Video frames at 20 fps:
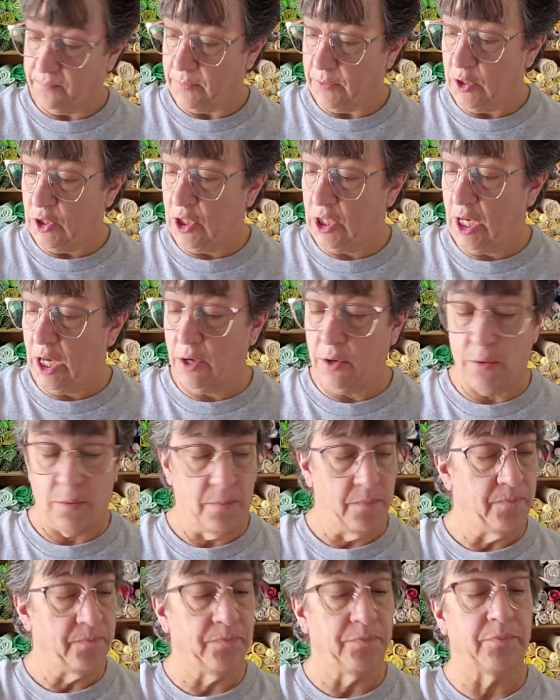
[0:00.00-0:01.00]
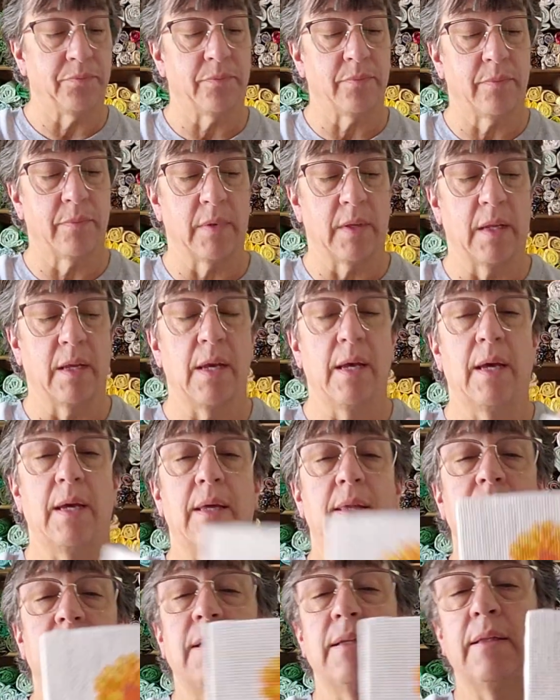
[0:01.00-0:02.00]
So
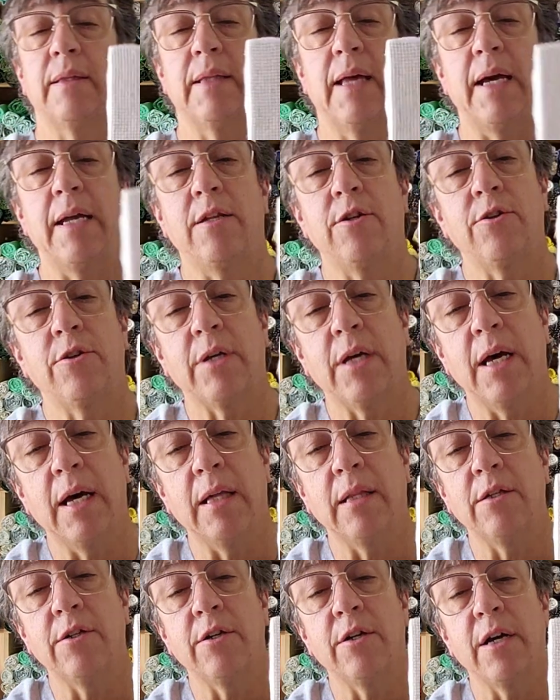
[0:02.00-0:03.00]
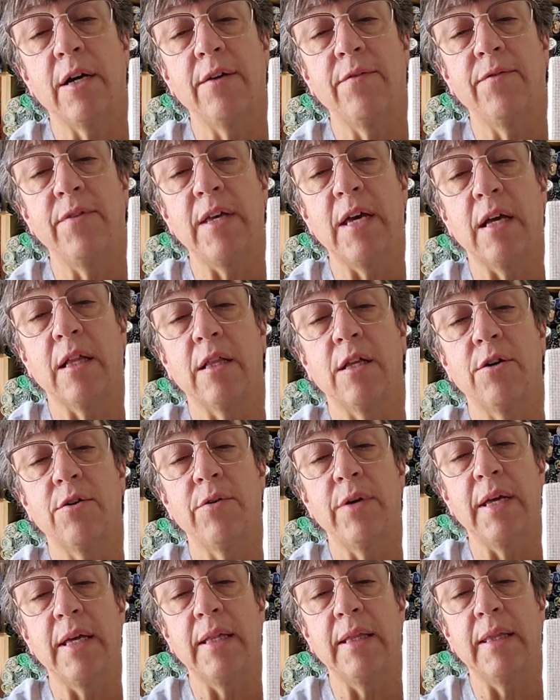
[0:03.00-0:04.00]
the lighter color of
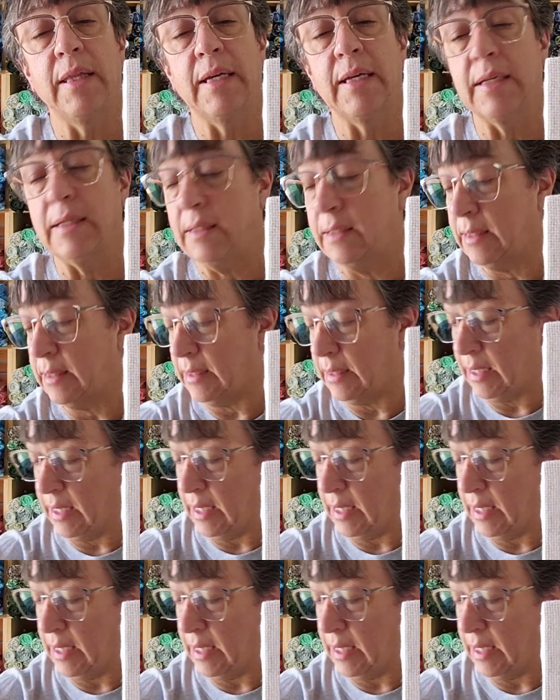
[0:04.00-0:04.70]
yellow in this